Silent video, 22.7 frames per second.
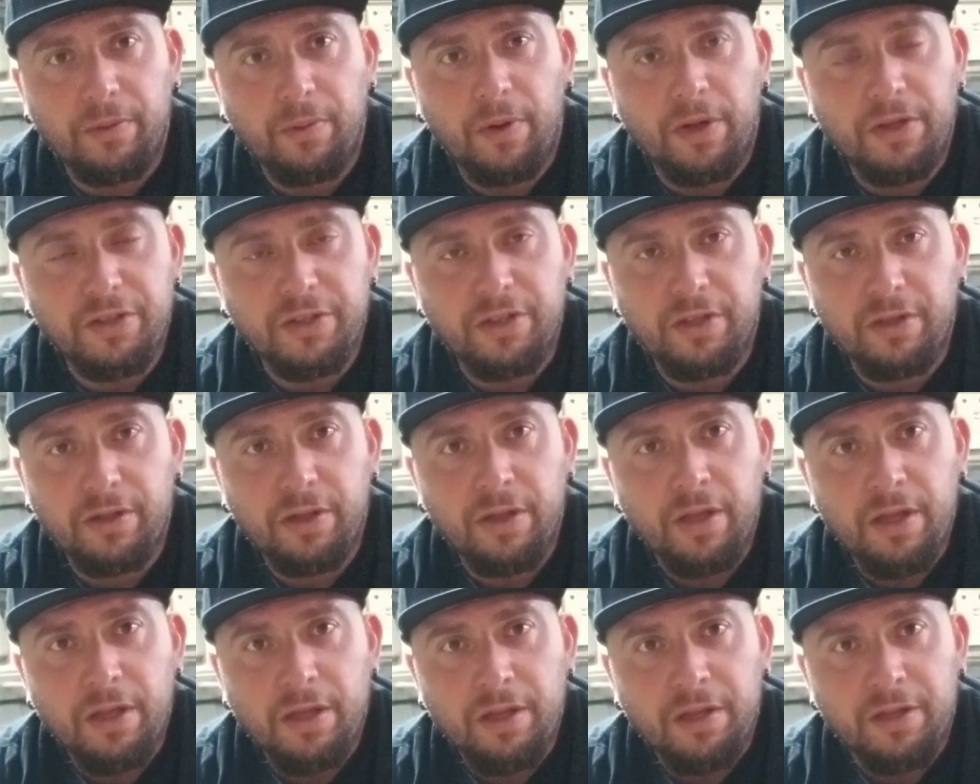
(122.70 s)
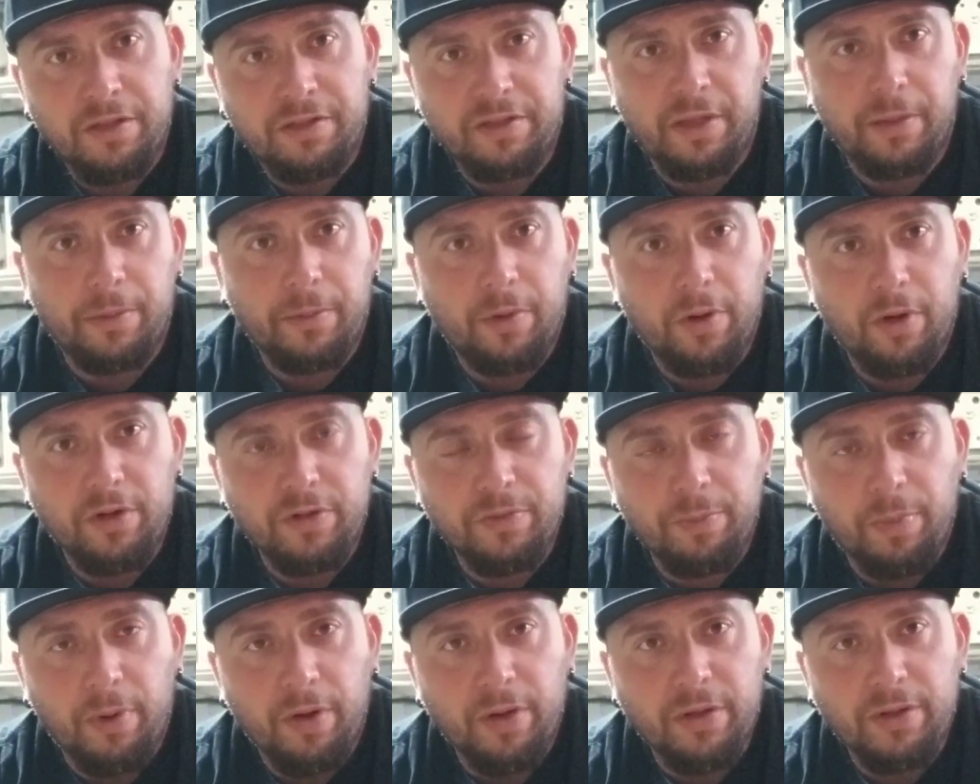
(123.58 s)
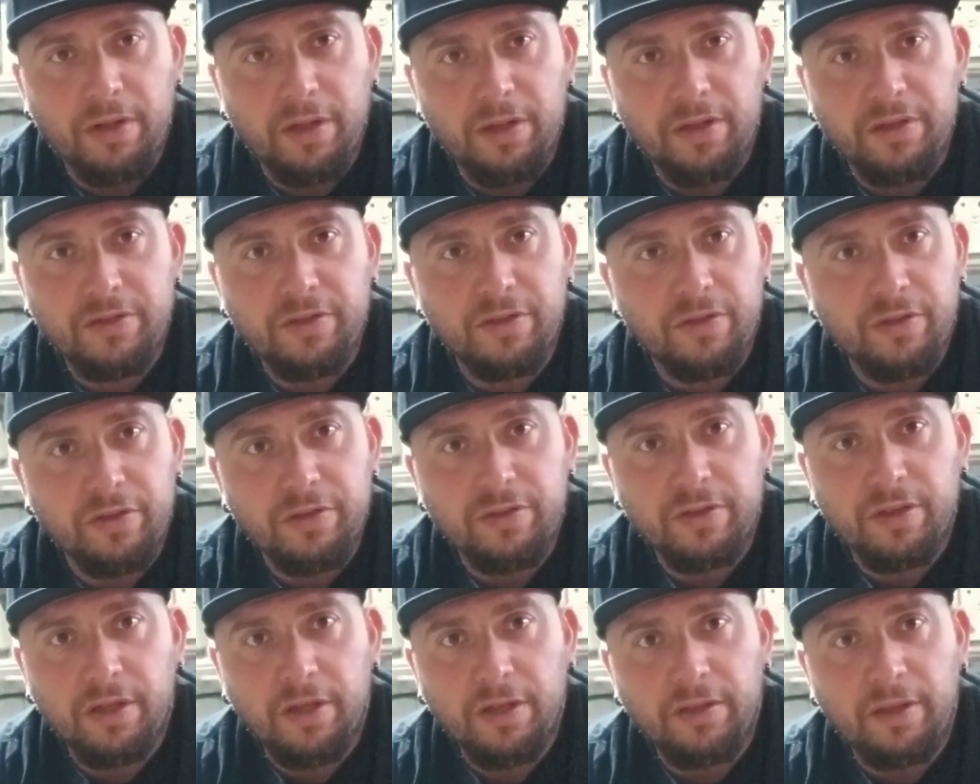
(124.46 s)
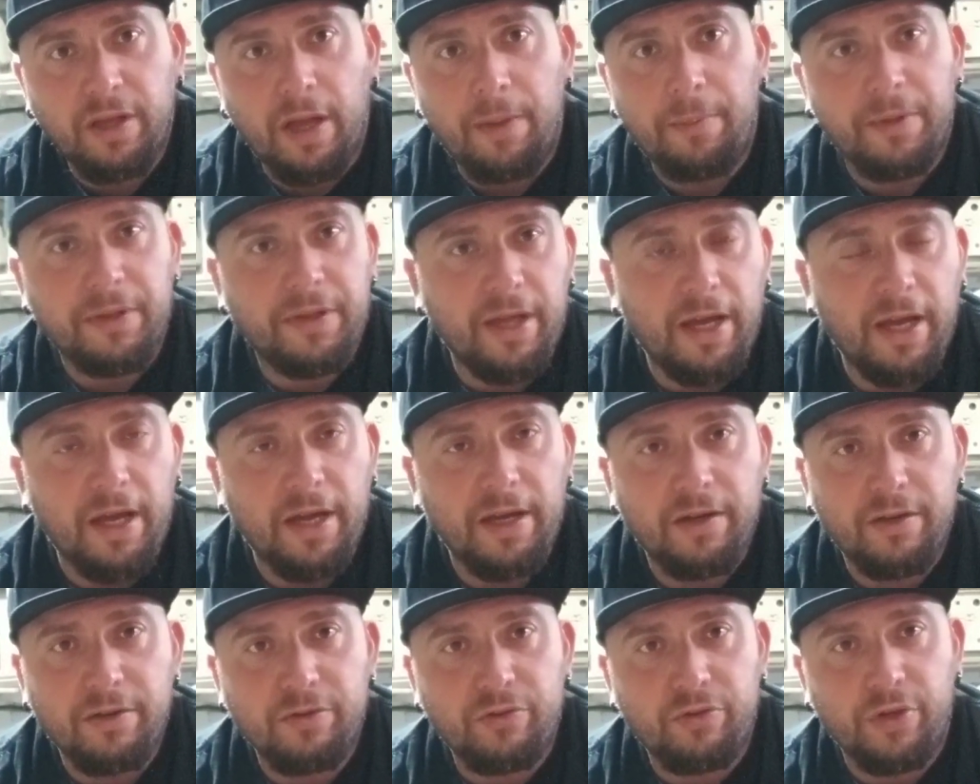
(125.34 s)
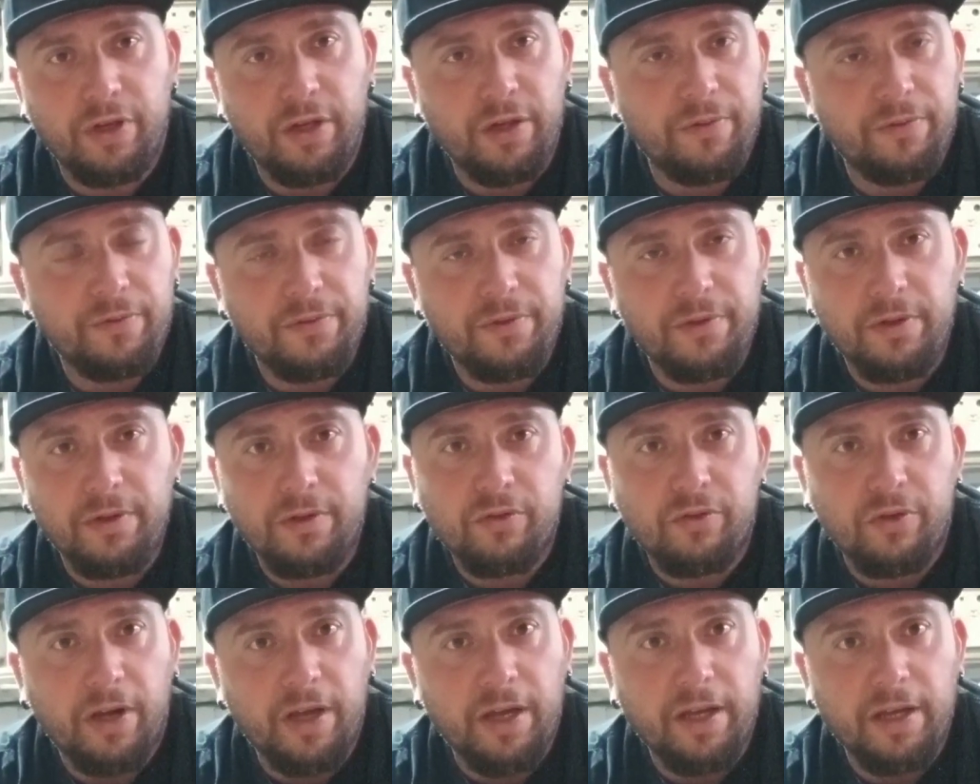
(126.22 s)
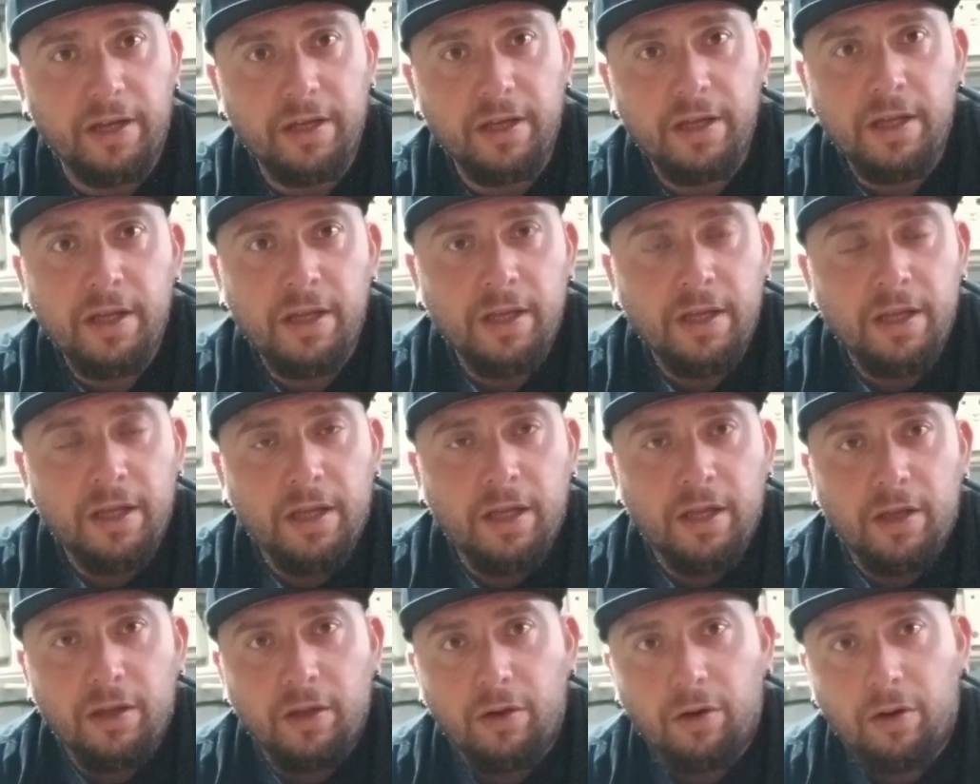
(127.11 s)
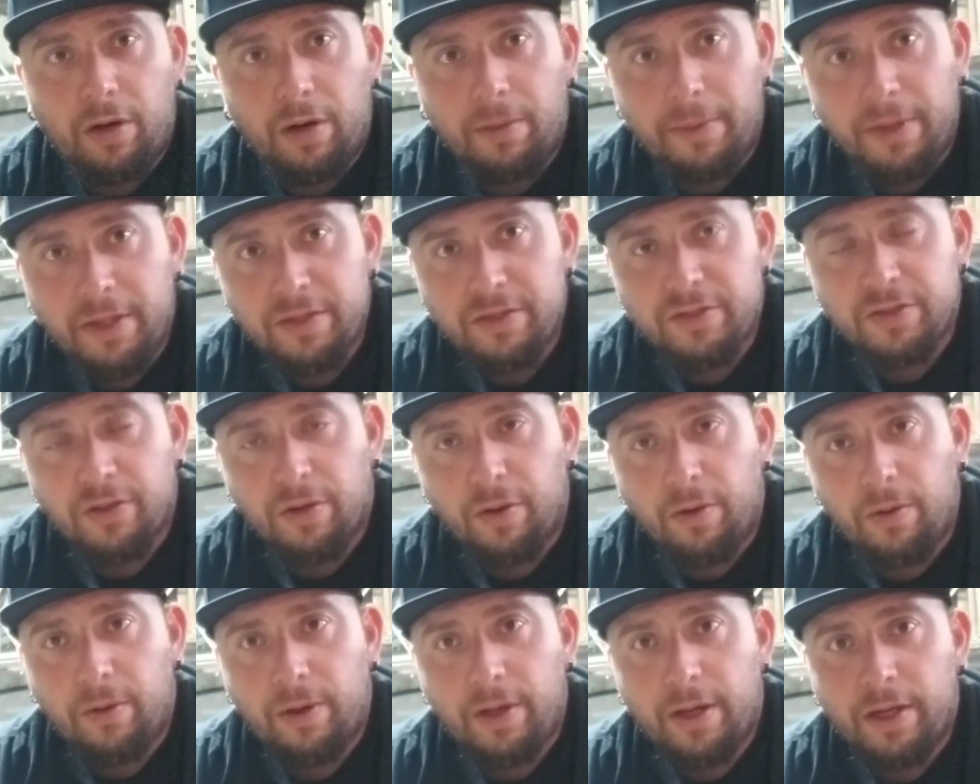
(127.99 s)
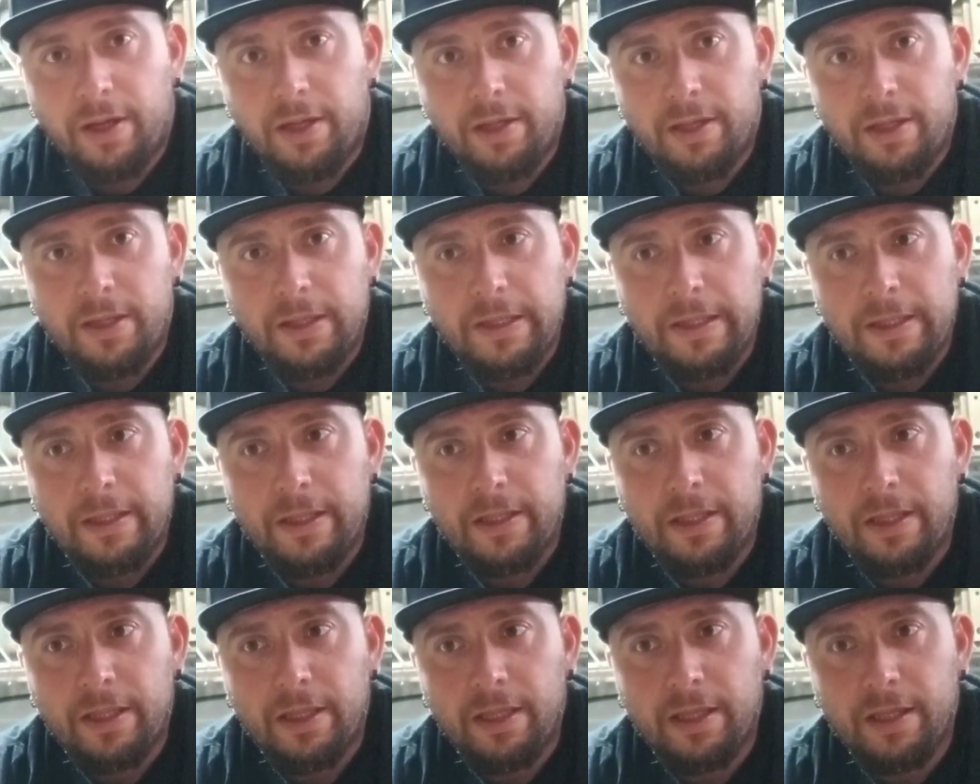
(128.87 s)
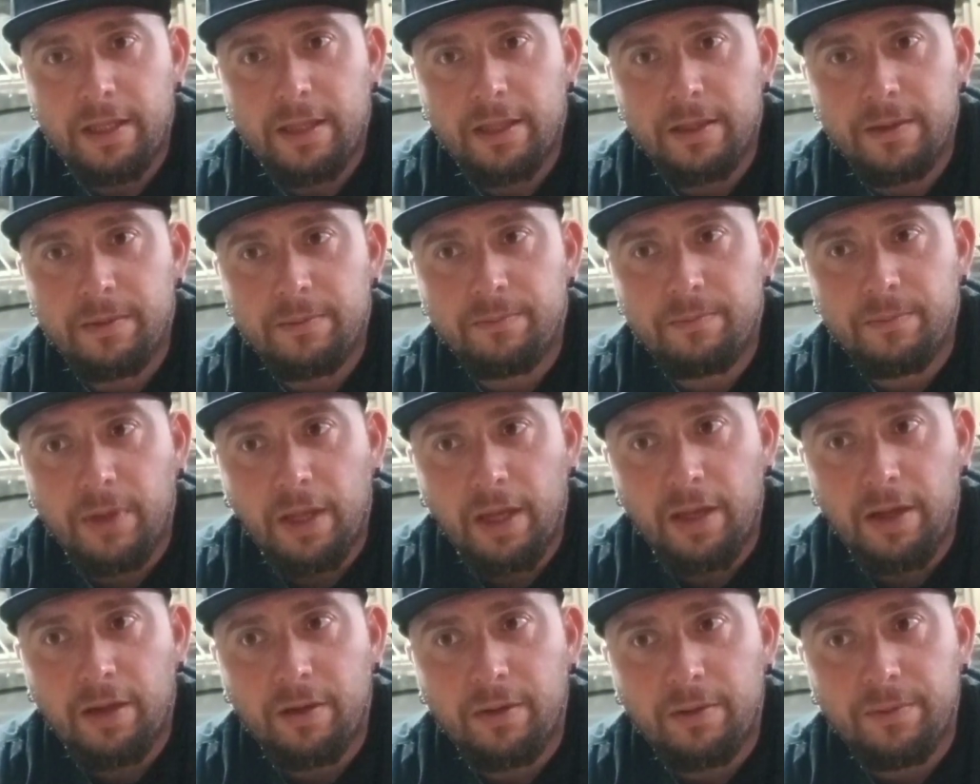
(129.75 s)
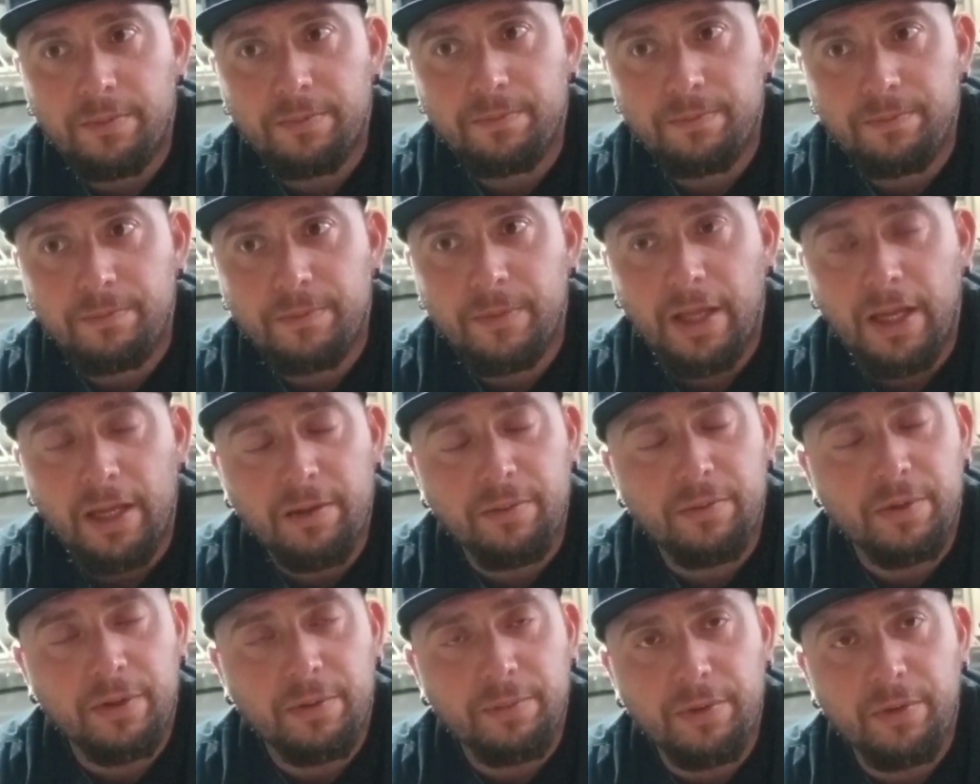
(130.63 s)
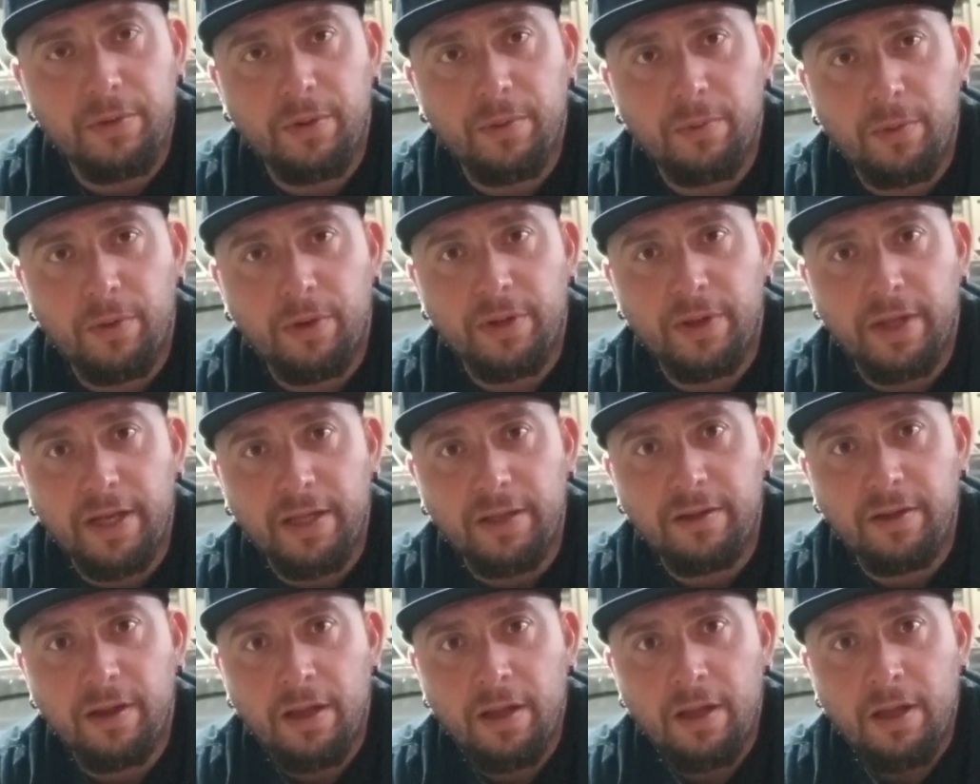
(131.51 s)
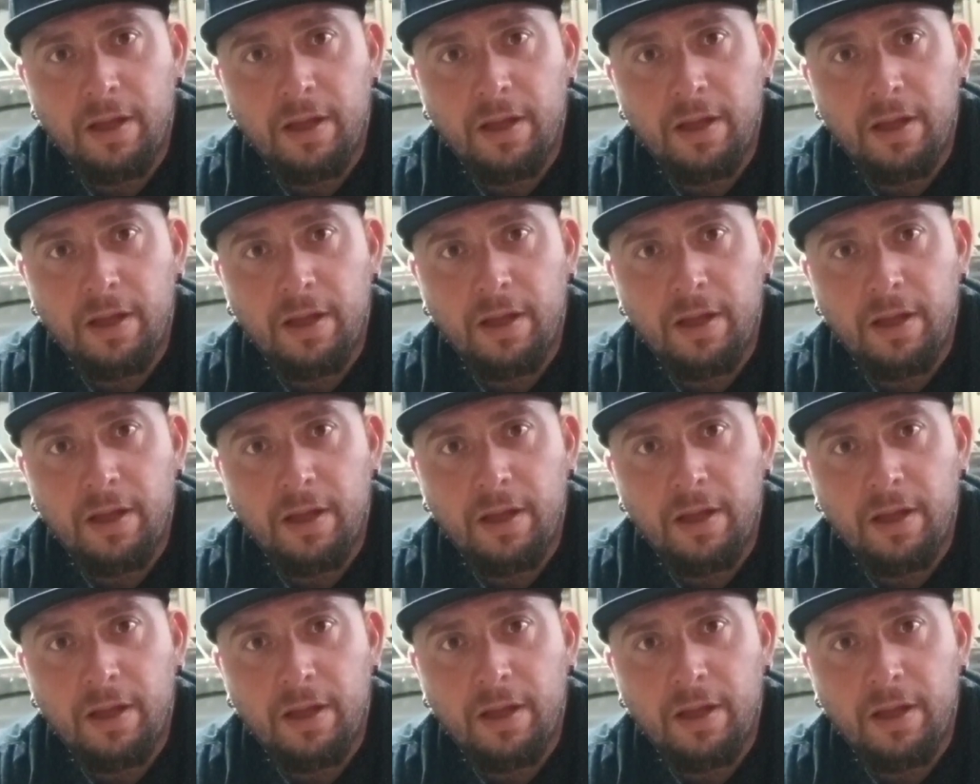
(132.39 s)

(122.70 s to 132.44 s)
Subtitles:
watching the same cars parked, at least there's time attack, drift, drag, you know what I mean? So we're gonna be doing more of that.